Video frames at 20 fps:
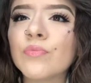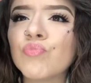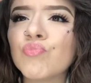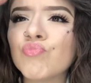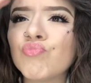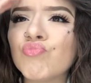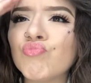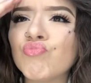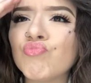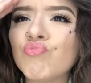
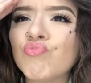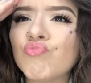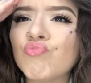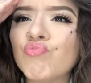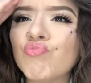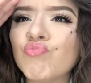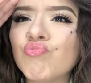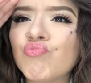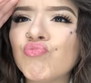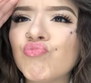
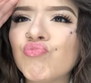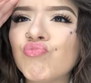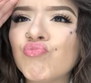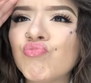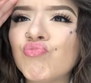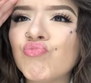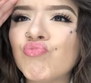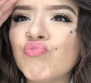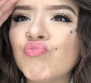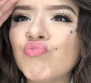
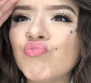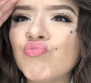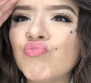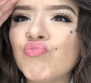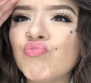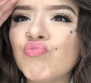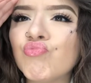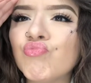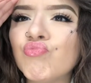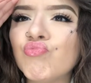
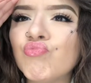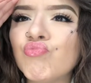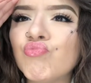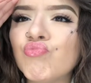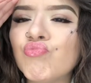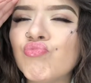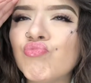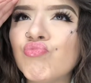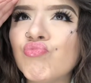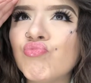
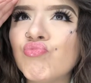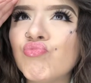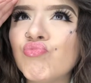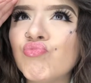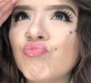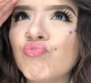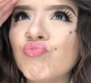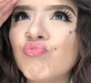(silence)